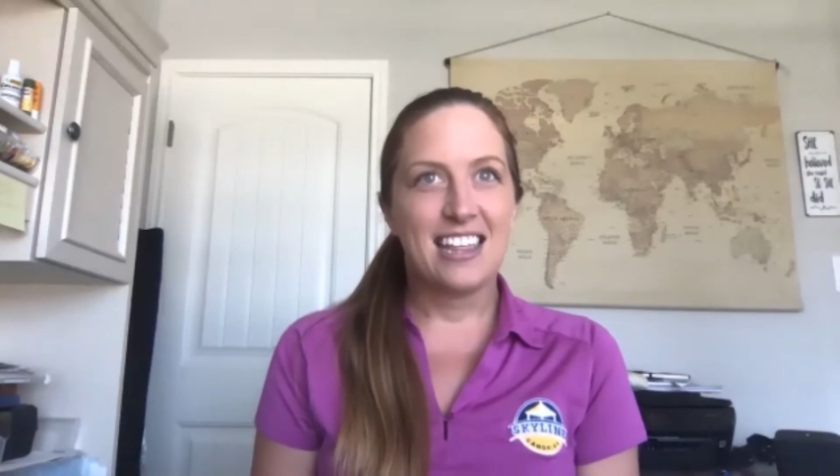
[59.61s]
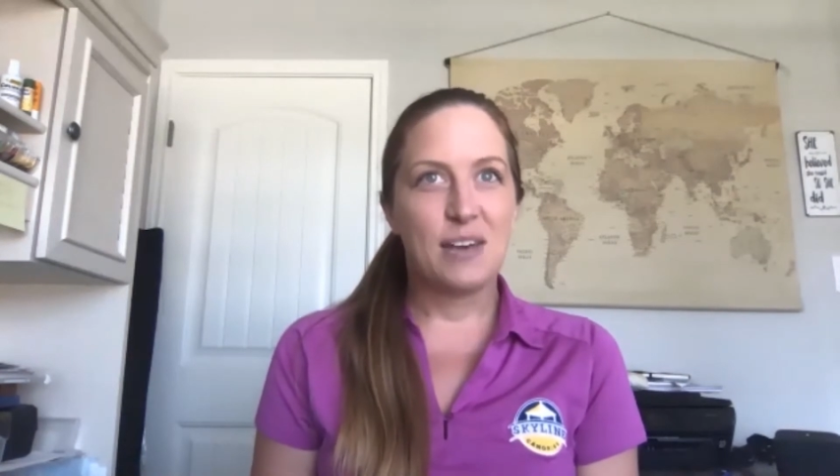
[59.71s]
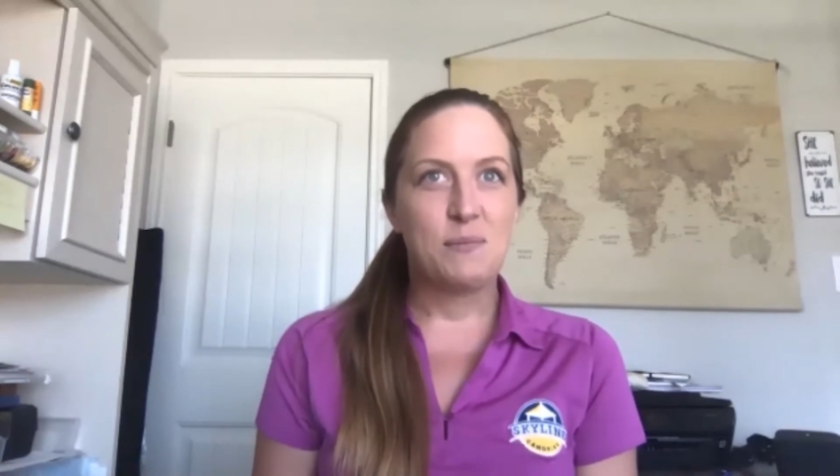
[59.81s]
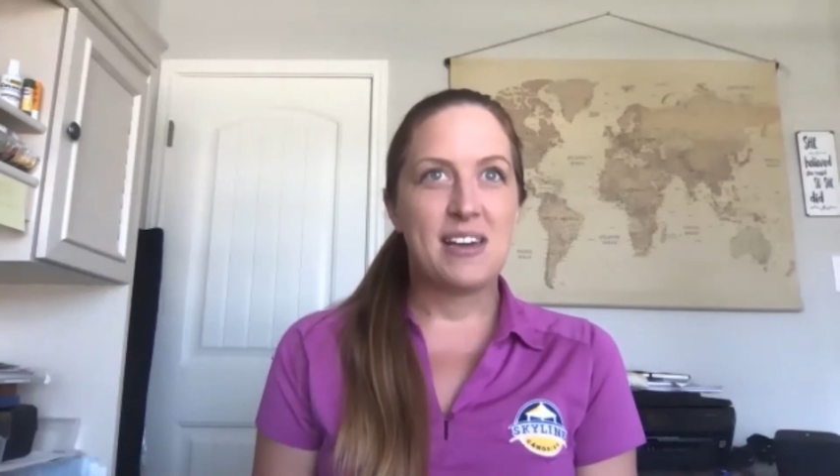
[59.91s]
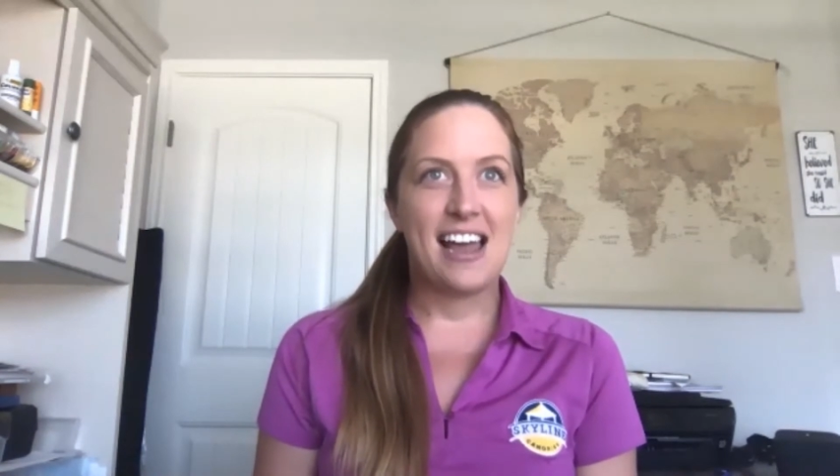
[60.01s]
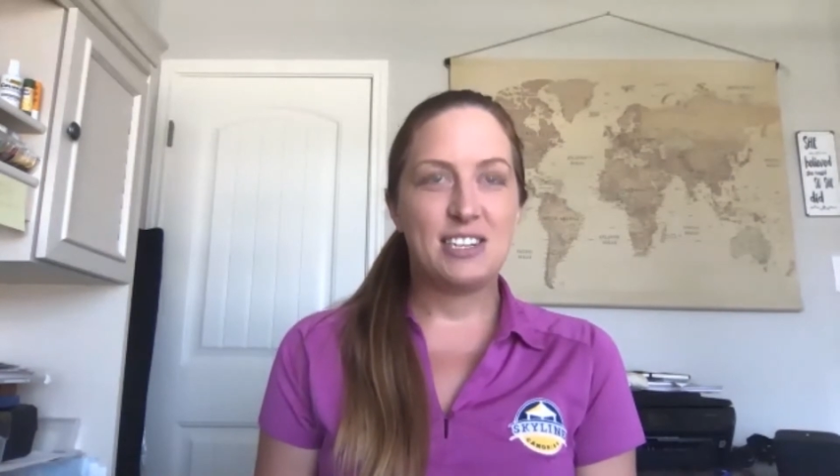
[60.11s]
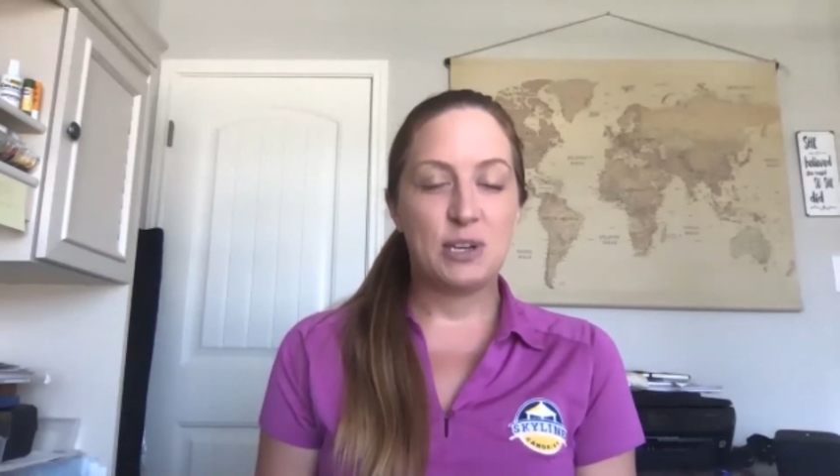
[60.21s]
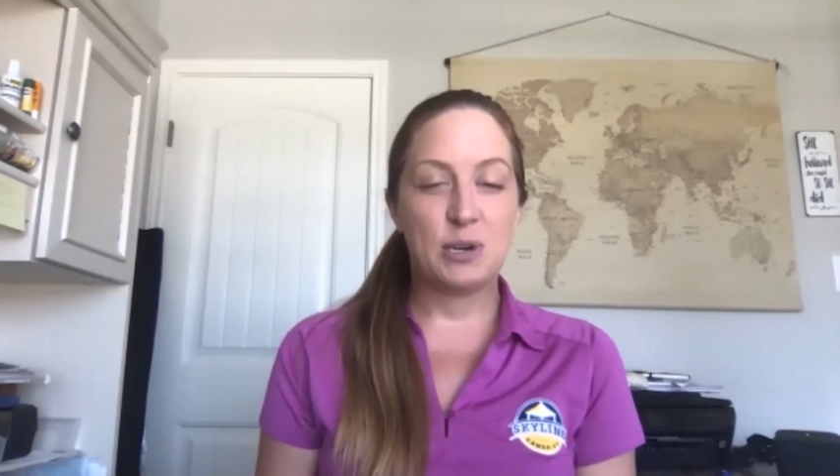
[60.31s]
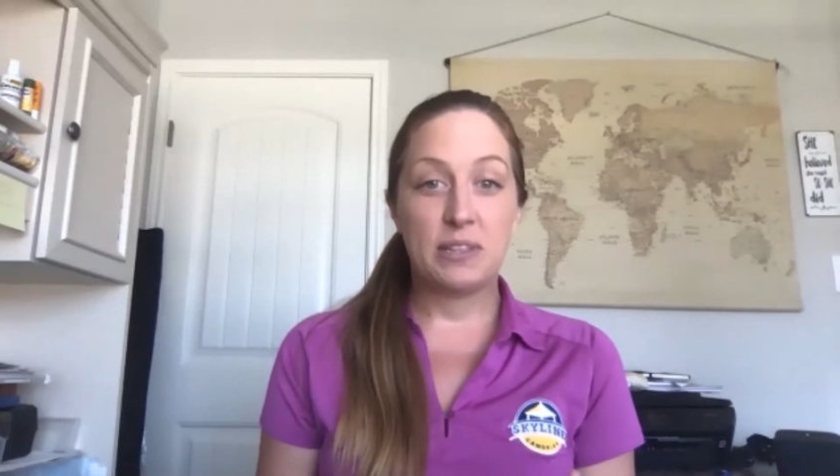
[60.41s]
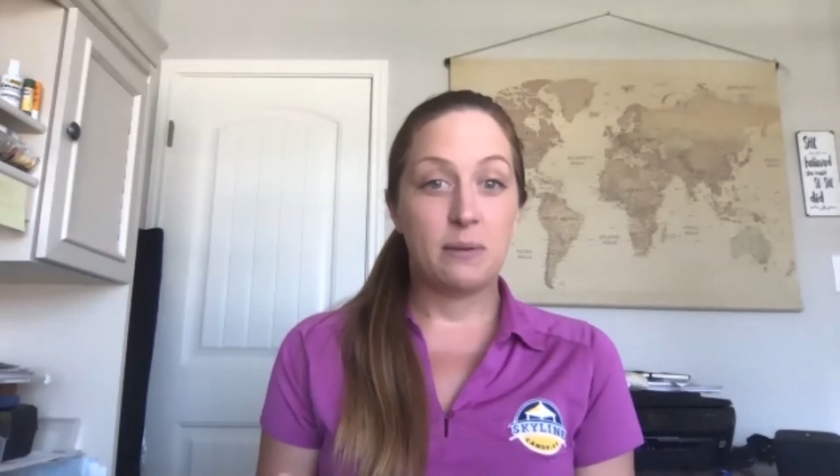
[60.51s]
when I
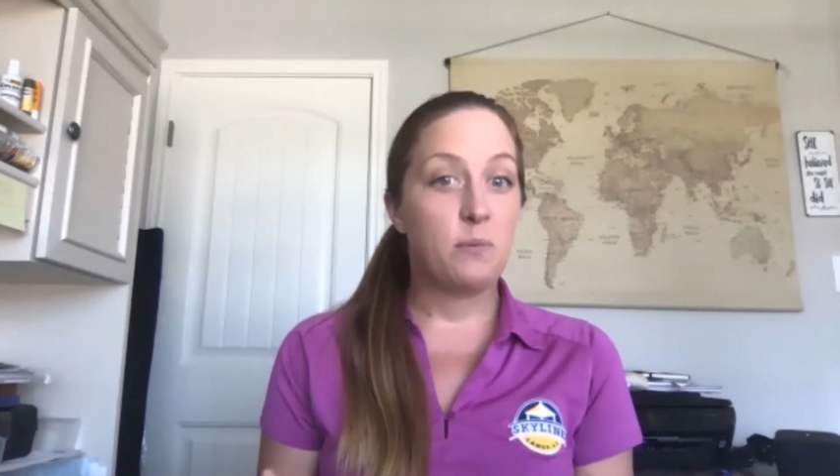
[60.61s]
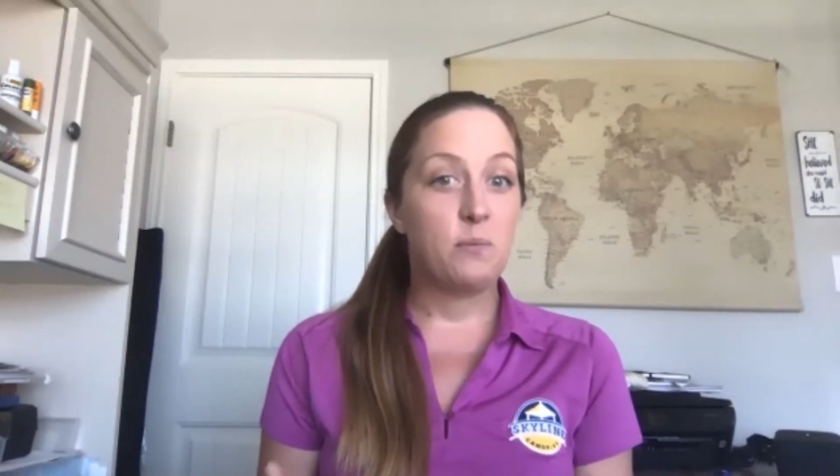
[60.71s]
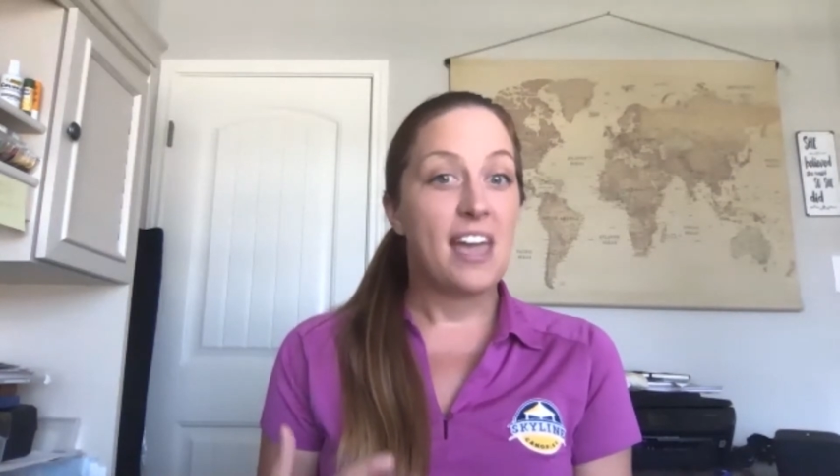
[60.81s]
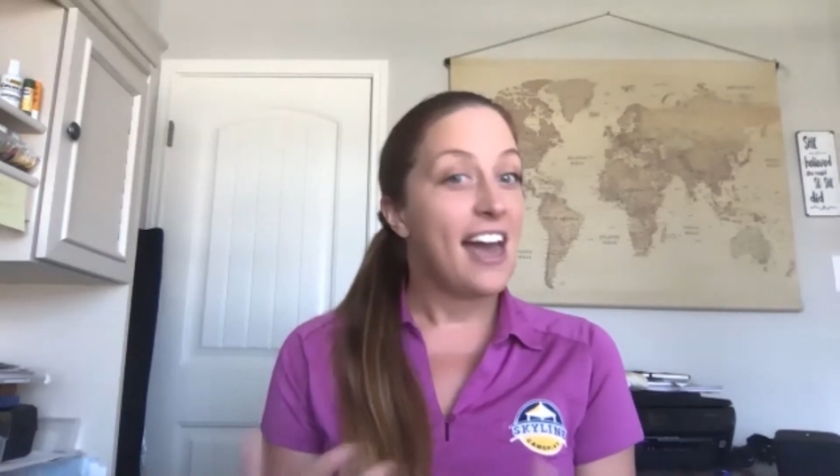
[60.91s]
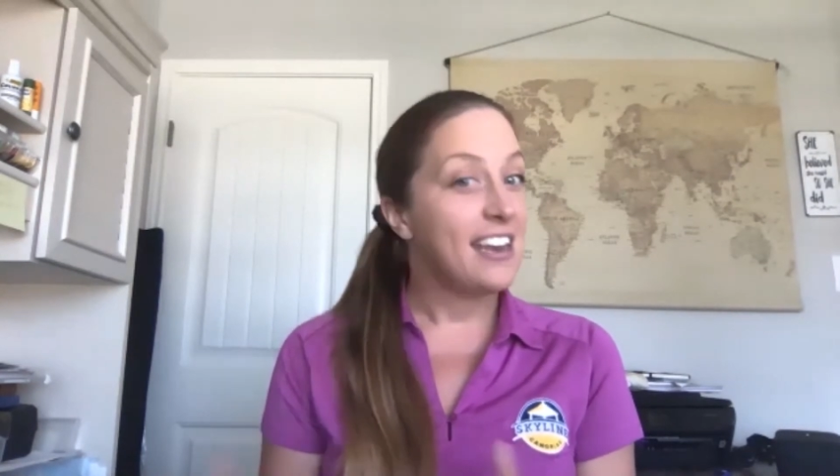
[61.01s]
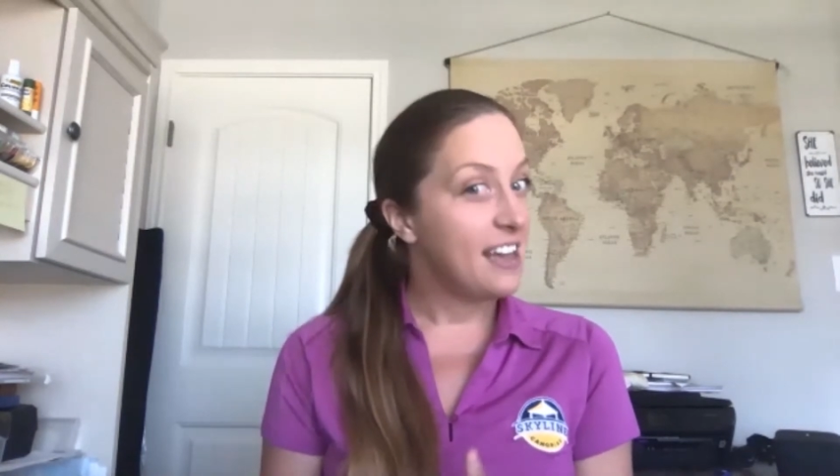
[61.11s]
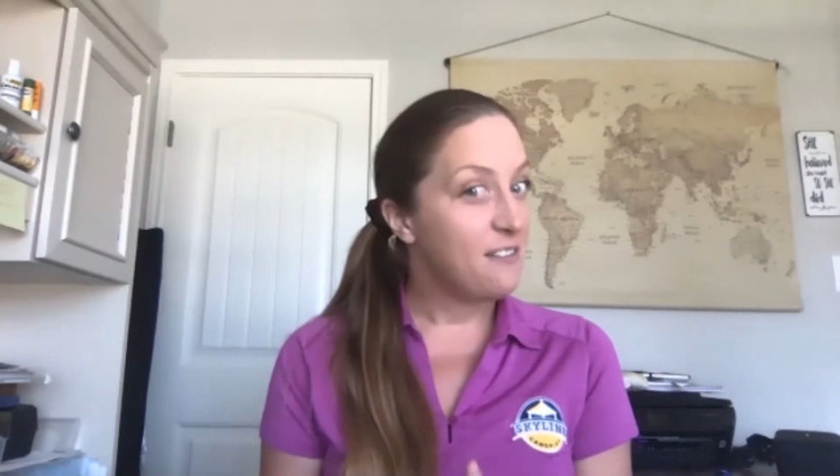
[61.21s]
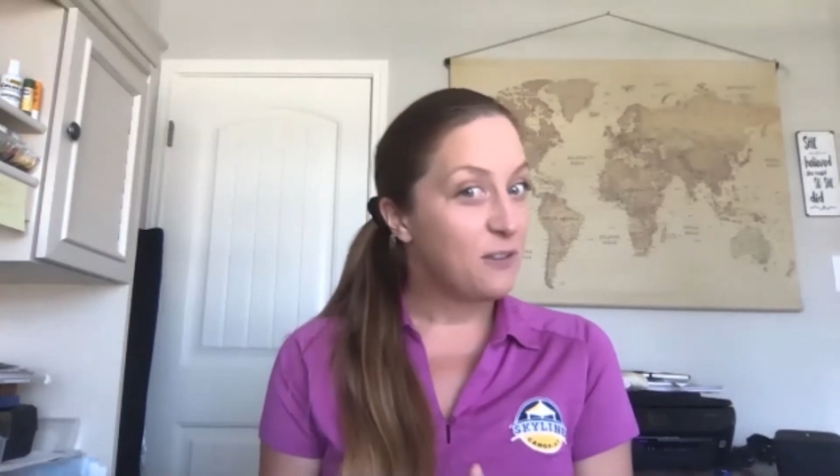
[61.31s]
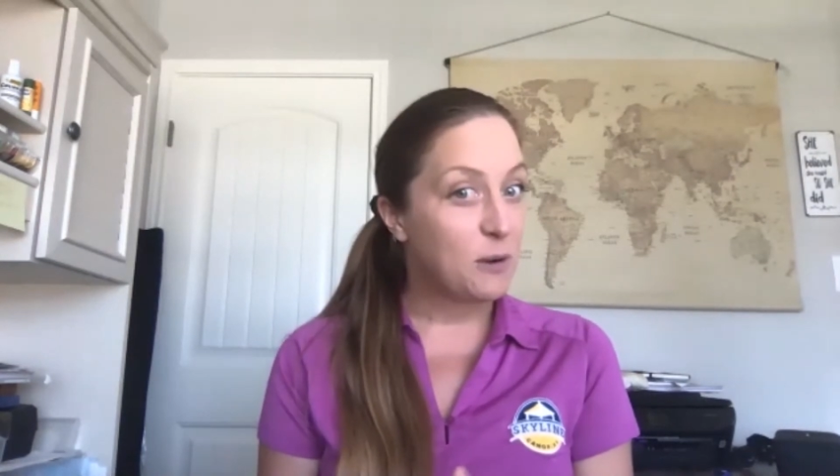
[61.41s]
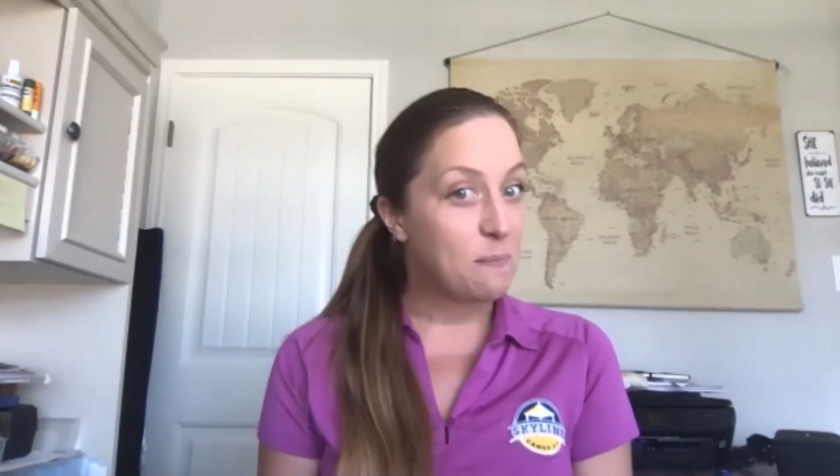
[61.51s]
told, and we had
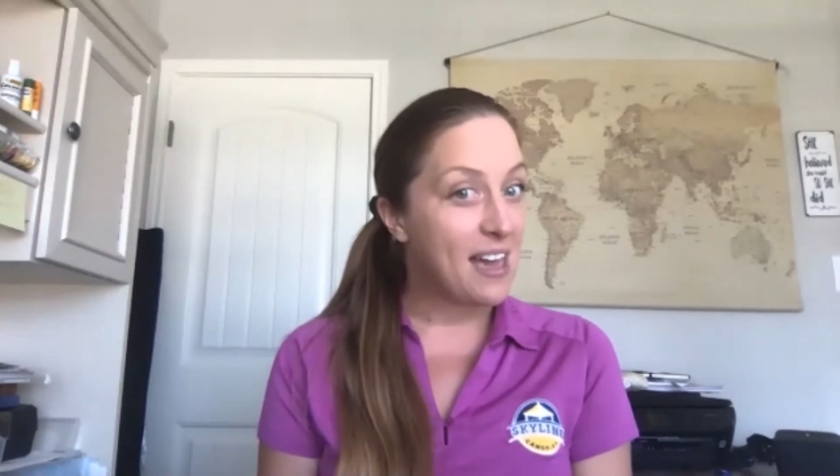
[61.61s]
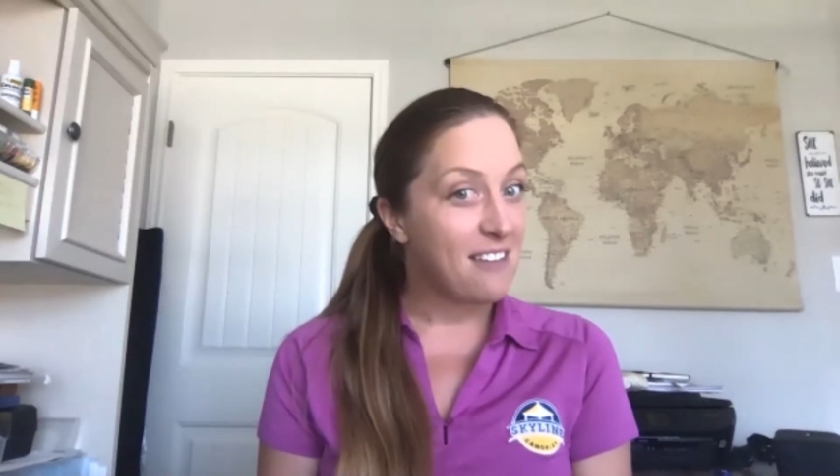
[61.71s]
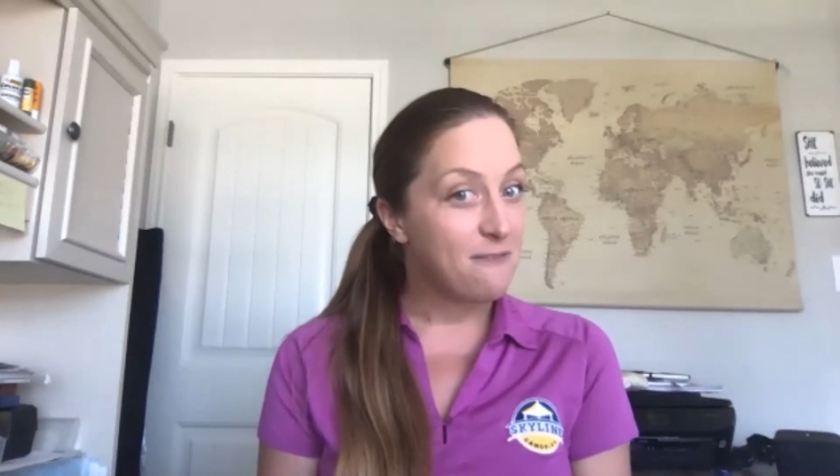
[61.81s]
never met